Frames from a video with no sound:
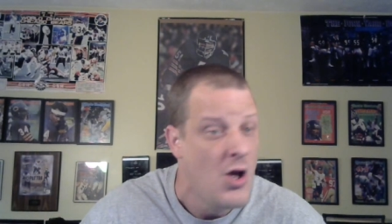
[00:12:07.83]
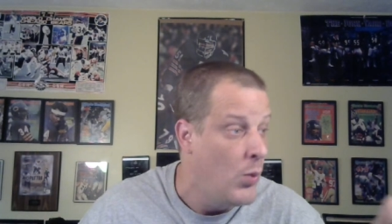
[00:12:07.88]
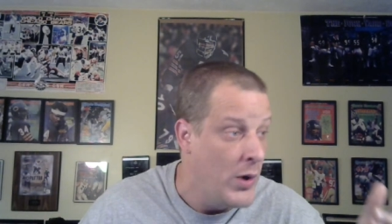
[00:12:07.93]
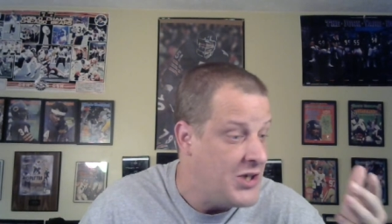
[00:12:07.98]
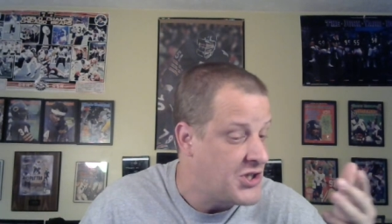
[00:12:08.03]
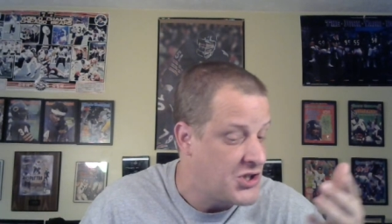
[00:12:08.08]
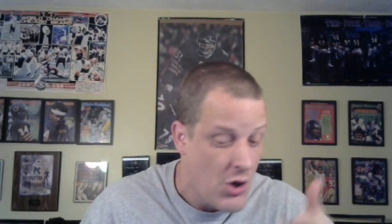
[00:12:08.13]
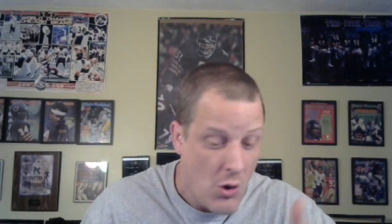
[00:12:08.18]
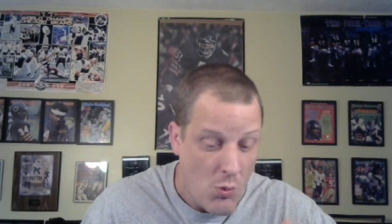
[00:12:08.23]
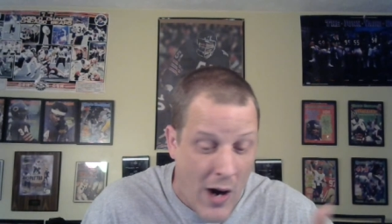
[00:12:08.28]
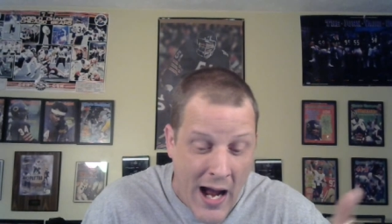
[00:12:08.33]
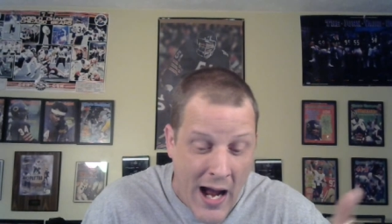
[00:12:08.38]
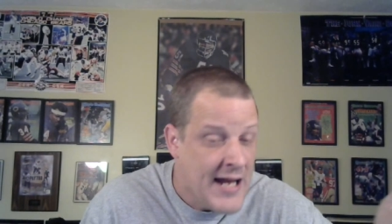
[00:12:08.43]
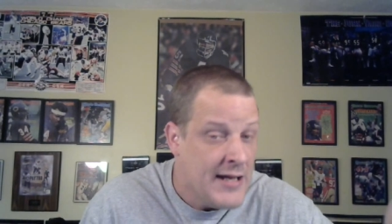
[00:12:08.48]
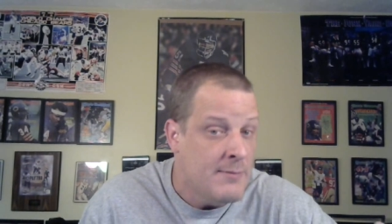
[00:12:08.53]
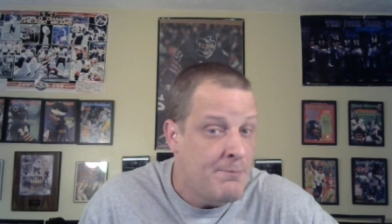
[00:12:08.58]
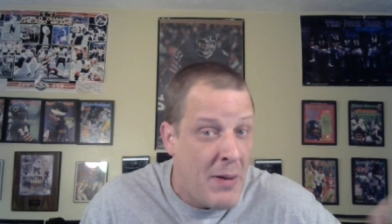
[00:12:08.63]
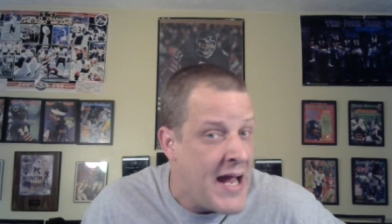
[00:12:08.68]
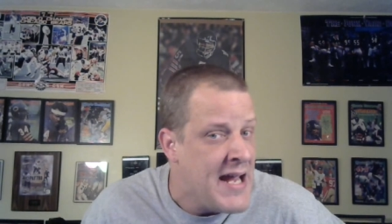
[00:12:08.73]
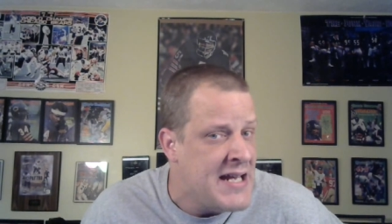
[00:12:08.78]
which
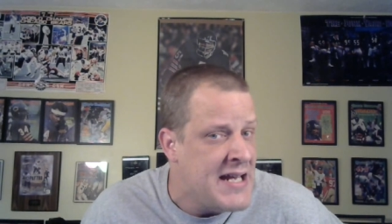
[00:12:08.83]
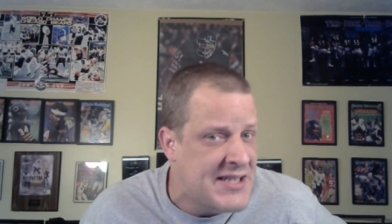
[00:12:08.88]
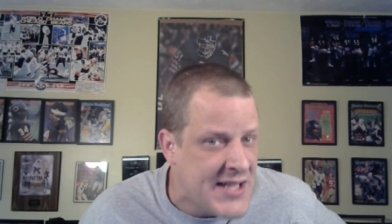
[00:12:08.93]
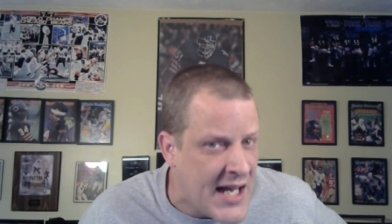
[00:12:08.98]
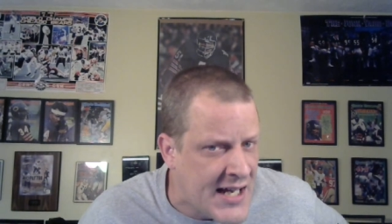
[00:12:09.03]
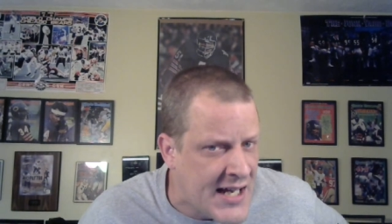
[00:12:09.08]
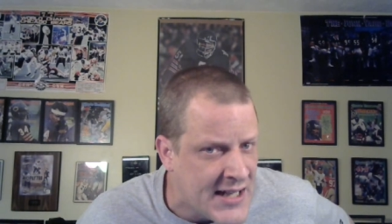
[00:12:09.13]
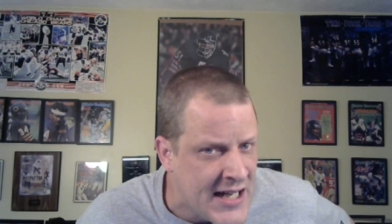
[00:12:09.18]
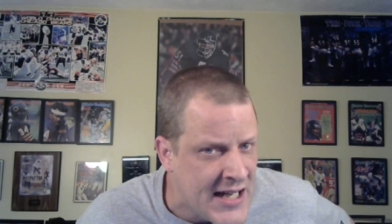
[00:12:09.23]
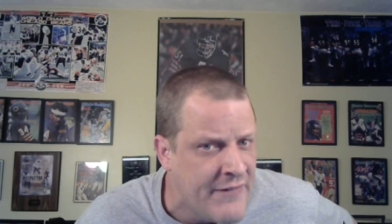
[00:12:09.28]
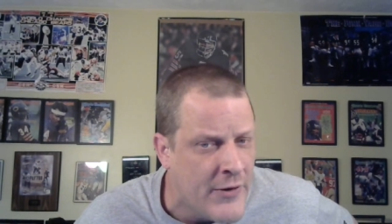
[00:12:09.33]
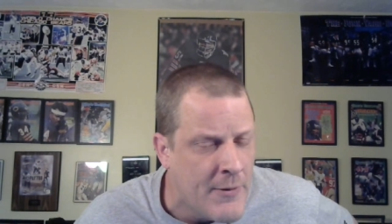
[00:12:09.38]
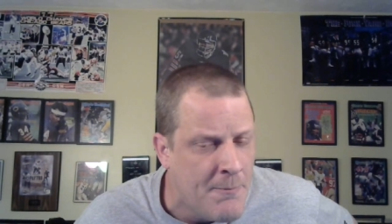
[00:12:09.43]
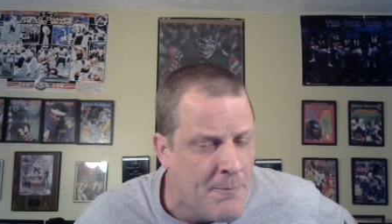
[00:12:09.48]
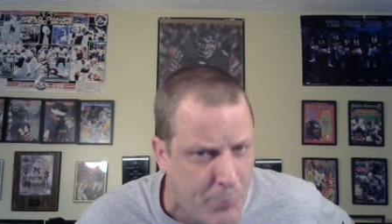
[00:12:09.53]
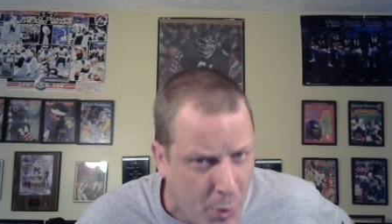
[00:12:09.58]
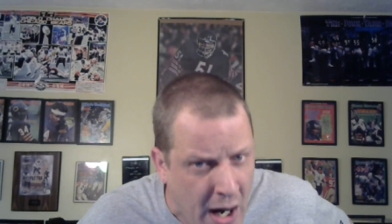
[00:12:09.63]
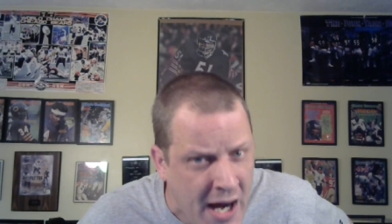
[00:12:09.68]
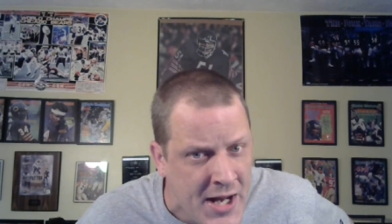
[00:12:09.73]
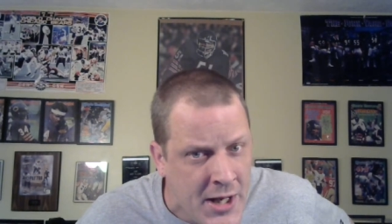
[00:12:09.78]
Ryan Pace doesn't even
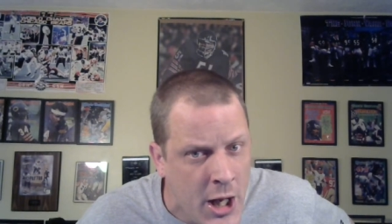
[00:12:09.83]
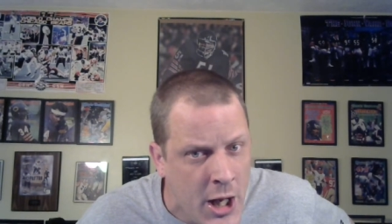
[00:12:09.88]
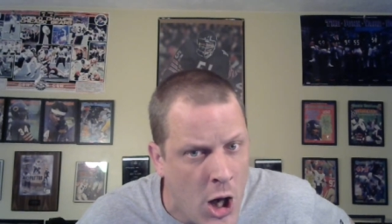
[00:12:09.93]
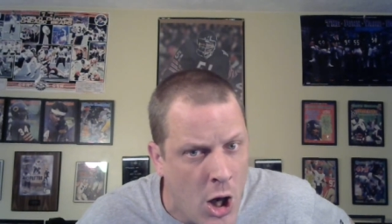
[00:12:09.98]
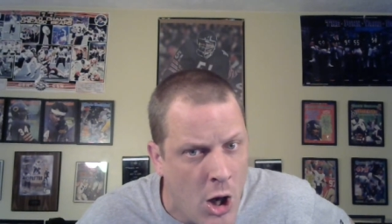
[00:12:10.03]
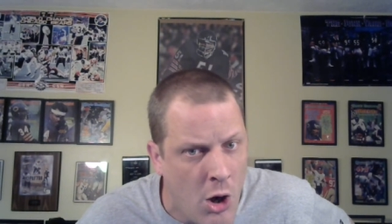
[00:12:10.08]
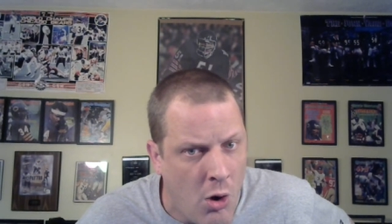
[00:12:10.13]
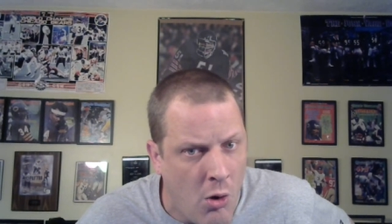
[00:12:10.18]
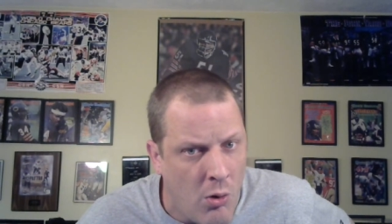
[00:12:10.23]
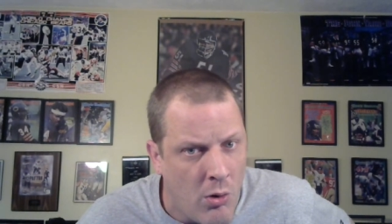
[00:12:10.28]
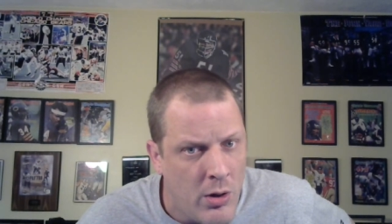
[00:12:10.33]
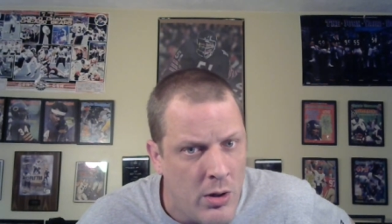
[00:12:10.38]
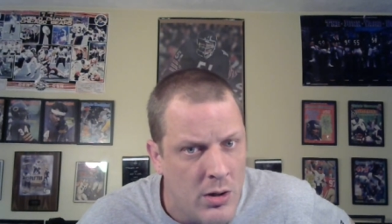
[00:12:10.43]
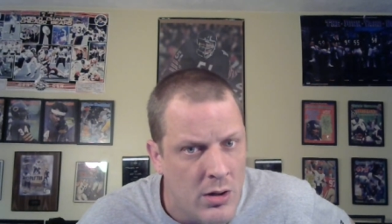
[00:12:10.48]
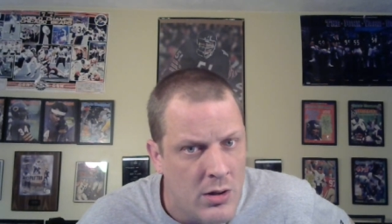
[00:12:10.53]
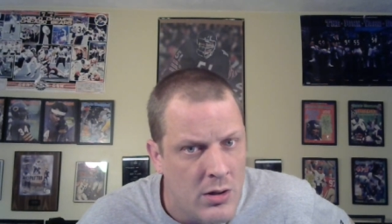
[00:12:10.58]
bring you.